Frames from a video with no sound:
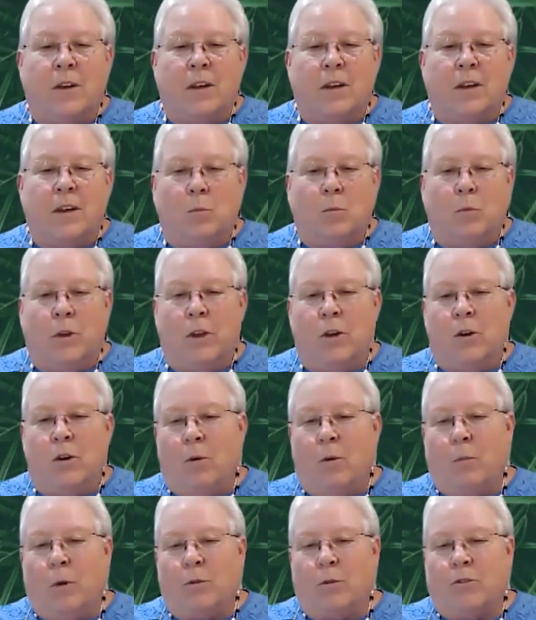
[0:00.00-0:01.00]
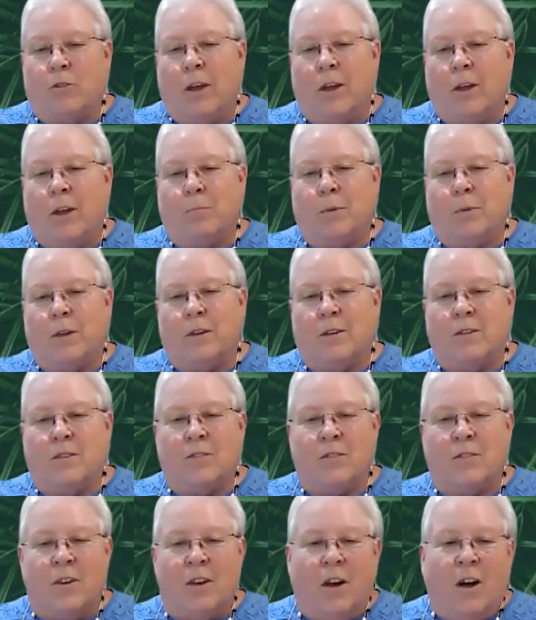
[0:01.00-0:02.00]
and we Homo
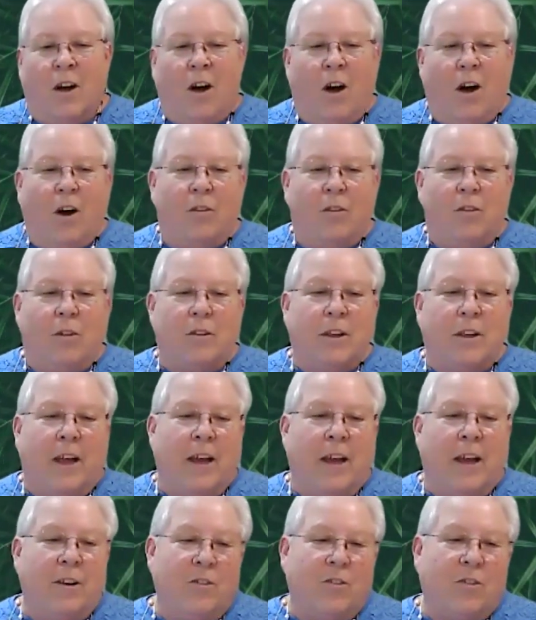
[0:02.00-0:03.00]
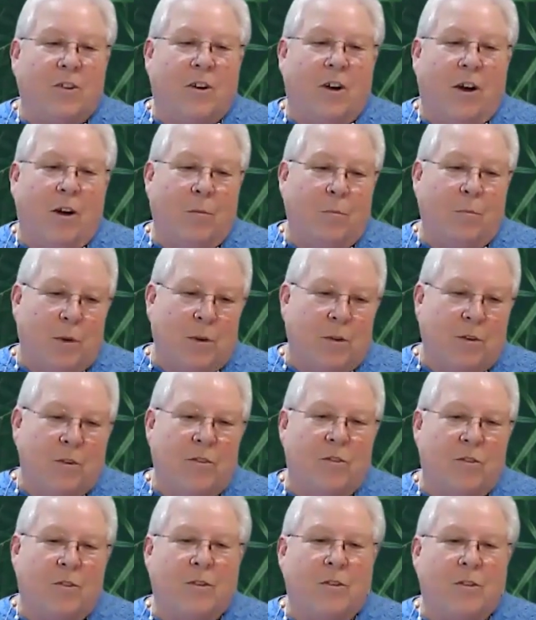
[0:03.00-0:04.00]
sapiens are the latest
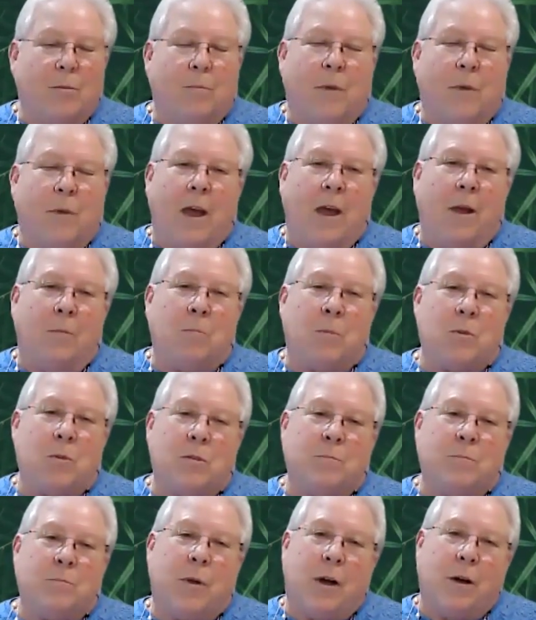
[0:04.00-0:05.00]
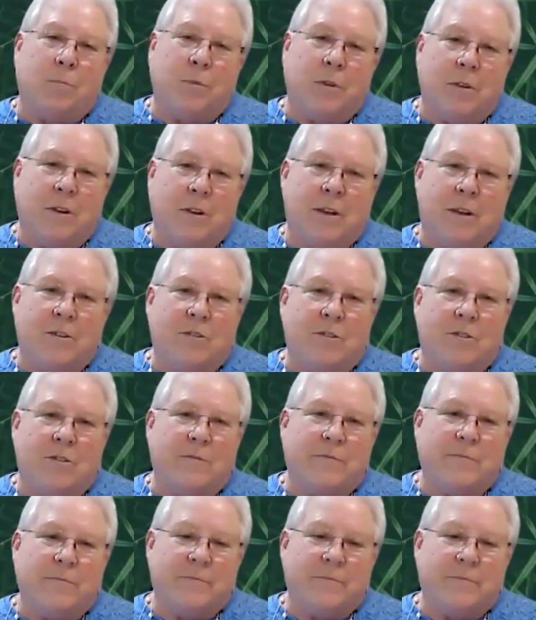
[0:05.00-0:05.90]
comers to the mammal population.